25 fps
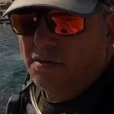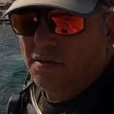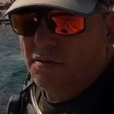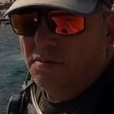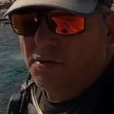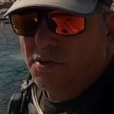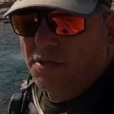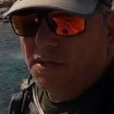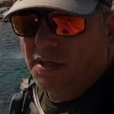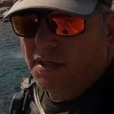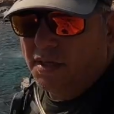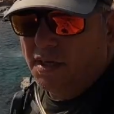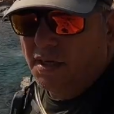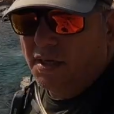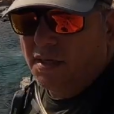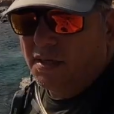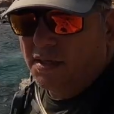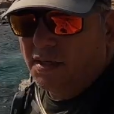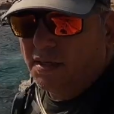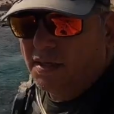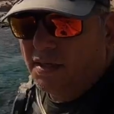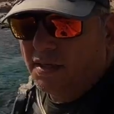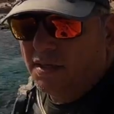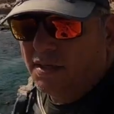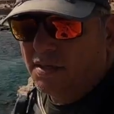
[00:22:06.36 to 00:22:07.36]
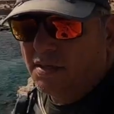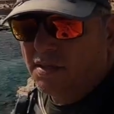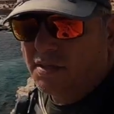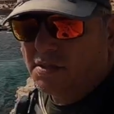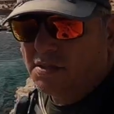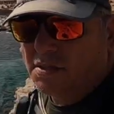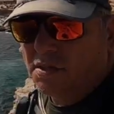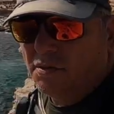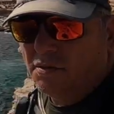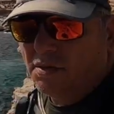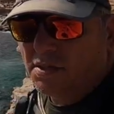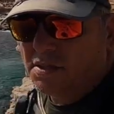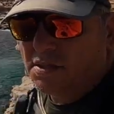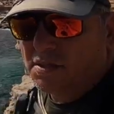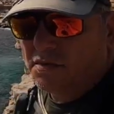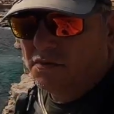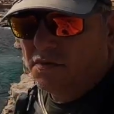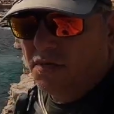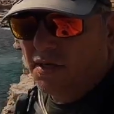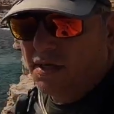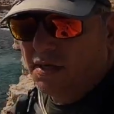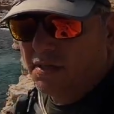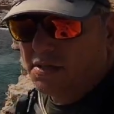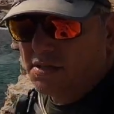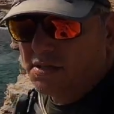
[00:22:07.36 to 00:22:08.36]
communicator and the SOS
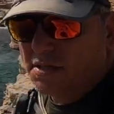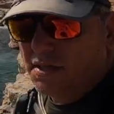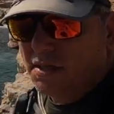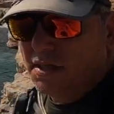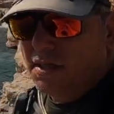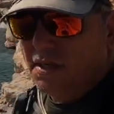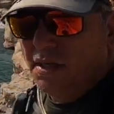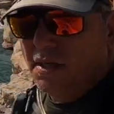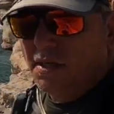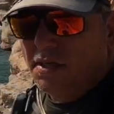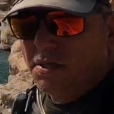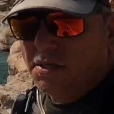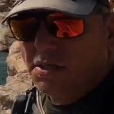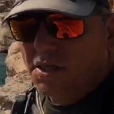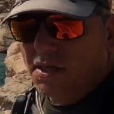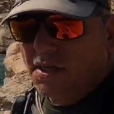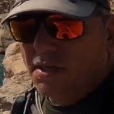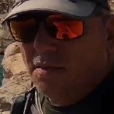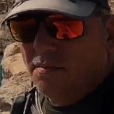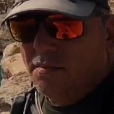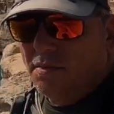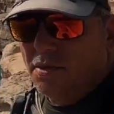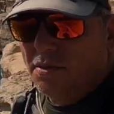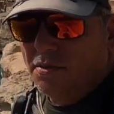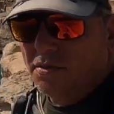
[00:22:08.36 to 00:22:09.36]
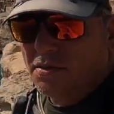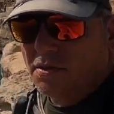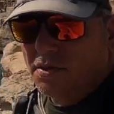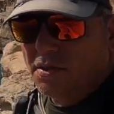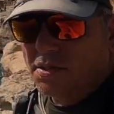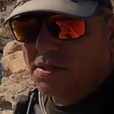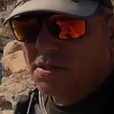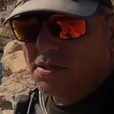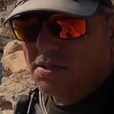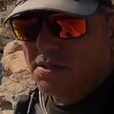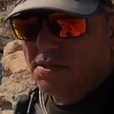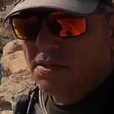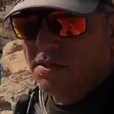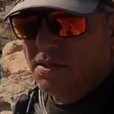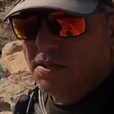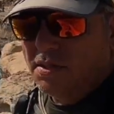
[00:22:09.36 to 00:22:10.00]
device, JM Motors,